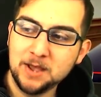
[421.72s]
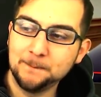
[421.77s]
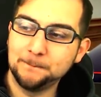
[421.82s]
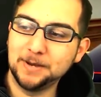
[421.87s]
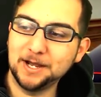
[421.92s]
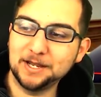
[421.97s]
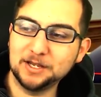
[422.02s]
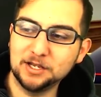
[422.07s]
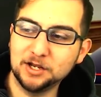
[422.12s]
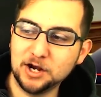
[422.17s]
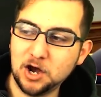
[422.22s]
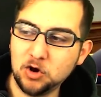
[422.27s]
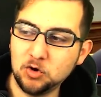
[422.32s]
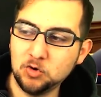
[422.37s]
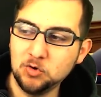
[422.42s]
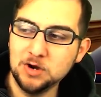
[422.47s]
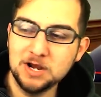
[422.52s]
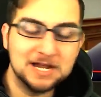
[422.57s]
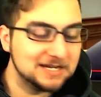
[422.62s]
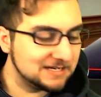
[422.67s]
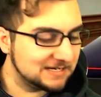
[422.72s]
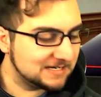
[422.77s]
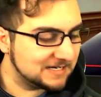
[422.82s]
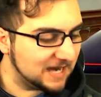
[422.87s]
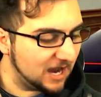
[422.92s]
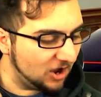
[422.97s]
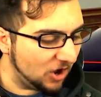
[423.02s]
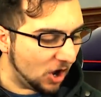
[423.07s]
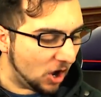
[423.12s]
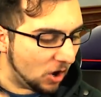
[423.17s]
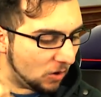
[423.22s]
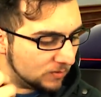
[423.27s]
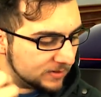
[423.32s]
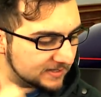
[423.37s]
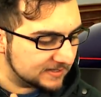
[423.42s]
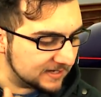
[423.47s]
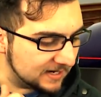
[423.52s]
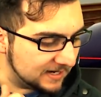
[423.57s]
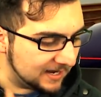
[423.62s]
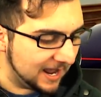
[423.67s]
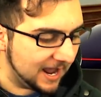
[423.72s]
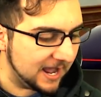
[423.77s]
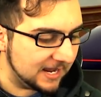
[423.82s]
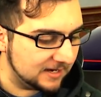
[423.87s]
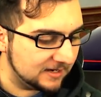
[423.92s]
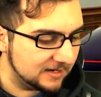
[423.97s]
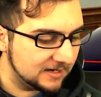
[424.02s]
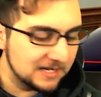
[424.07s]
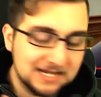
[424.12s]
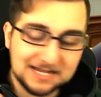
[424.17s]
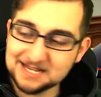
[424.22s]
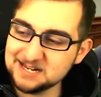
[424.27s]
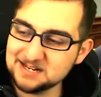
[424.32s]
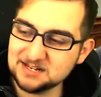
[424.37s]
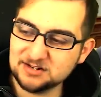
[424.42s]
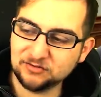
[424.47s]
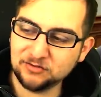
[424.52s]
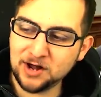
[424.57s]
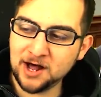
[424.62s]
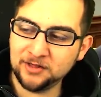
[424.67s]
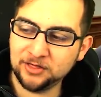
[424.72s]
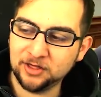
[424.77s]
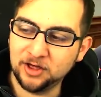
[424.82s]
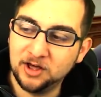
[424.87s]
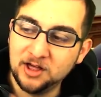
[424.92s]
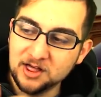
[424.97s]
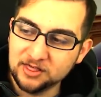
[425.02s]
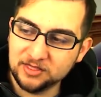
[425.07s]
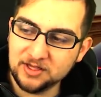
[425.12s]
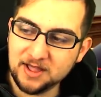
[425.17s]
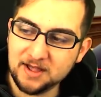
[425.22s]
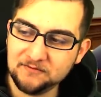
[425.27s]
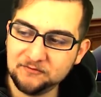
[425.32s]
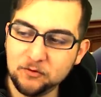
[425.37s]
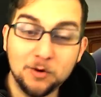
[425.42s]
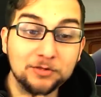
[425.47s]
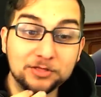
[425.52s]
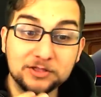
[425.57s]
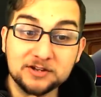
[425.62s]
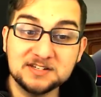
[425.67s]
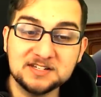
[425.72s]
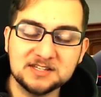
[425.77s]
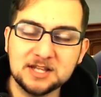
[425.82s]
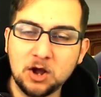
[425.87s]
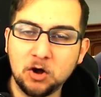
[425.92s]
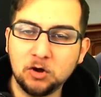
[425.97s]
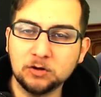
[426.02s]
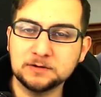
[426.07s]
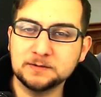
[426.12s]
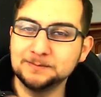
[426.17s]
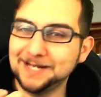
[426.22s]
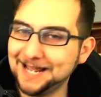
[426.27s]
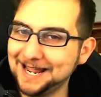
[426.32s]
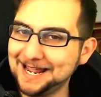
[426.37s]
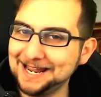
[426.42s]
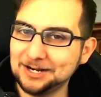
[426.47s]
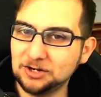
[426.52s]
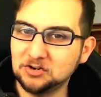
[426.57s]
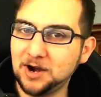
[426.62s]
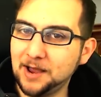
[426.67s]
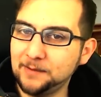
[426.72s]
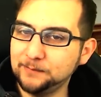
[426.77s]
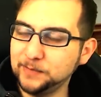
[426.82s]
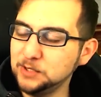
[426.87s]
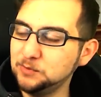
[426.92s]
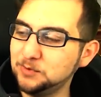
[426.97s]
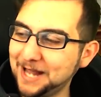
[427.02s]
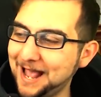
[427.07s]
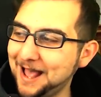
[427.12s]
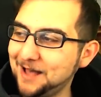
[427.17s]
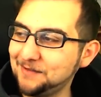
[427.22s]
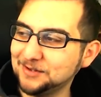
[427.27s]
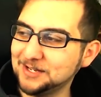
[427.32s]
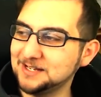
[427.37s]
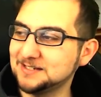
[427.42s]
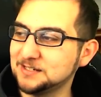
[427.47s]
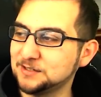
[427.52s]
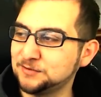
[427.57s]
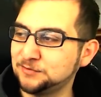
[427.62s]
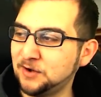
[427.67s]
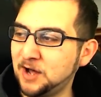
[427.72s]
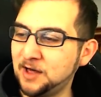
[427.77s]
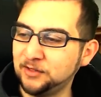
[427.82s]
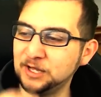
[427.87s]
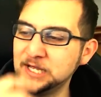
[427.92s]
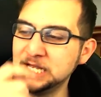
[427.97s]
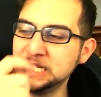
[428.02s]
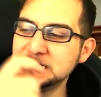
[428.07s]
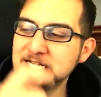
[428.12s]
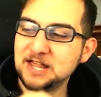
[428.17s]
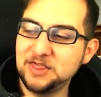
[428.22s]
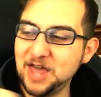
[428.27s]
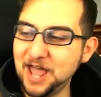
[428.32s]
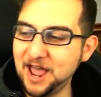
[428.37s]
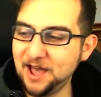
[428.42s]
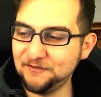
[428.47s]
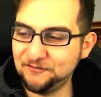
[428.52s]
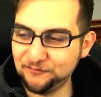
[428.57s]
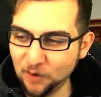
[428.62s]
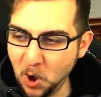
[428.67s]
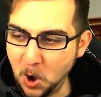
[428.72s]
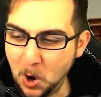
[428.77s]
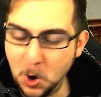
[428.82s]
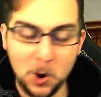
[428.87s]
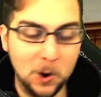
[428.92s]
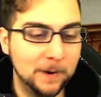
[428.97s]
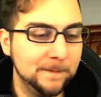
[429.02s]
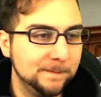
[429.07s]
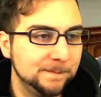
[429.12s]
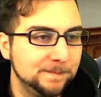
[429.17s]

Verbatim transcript: But you know, Cell always did hate his father. Therefore, this is the ultimate hate crime he would have against his father. Therefore,